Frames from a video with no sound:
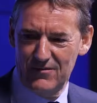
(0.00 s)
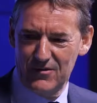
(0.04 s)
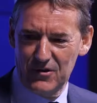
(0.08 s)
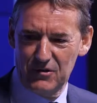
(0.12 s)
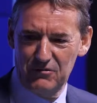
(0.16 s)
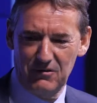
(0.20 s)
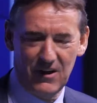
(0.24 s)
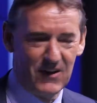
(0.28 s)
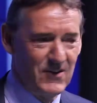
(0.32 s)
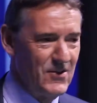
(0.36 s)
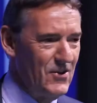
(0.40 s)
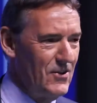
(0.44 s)
ever
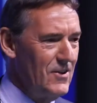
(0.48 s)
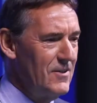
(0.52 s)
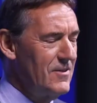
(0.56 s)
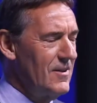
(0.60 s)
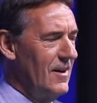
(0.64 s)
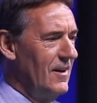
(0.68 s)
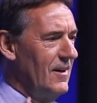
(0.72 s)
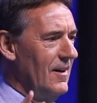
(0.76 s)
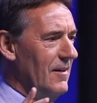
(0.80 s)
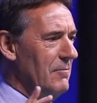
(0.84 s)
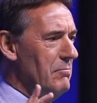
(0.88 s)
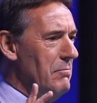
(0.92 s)
created,
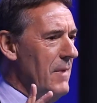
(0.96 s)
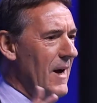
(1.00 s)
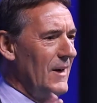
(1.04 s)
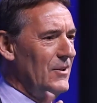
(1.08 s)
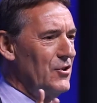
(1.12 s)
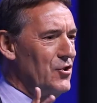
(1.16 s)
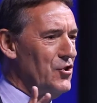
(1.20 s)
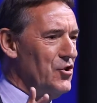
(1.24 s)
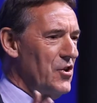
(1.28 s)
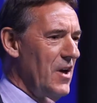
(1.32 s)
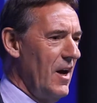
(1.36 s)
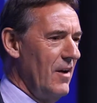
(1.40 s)

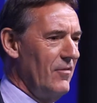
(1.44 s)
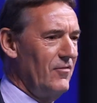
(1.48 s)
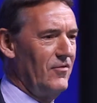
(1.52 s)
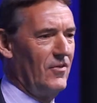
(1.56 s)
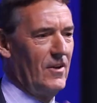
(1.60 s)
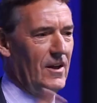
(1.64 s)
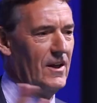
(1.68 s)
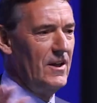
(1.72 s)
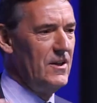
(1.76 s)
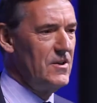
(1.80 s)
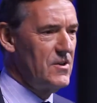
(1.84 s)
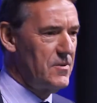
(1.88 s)
Man, Chef,
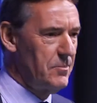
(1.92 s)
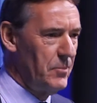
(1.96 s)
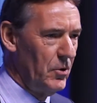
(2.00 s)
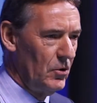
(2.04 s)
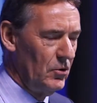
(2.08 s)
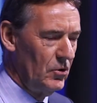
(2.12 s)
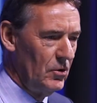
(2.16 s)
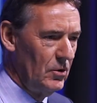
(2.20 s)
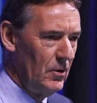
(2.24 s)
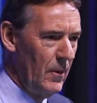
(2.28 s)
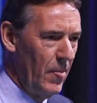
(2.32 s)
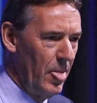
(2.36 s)
Leeds
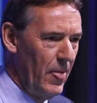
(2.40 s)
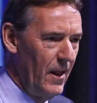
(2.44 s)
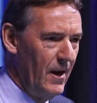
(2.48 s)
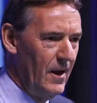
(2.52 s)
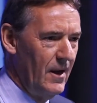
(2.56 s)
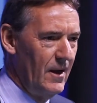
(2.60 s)
Pool.